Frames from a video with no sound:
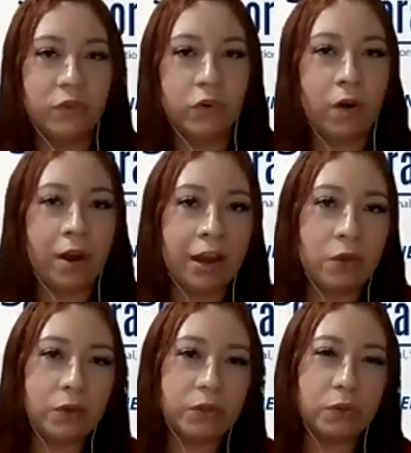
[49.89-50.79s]
Or are
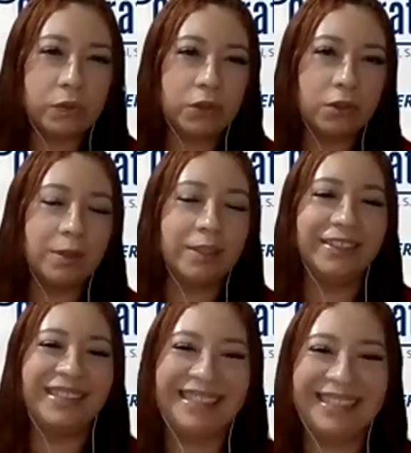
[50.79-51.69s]
you so-so?
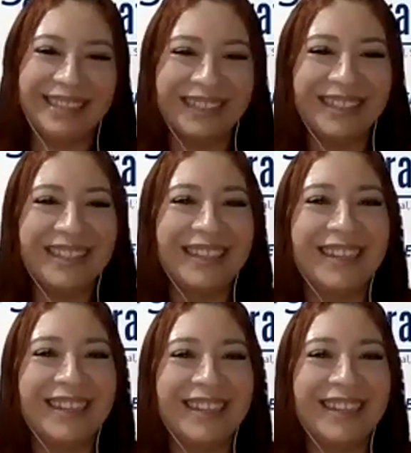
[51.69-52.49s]
I am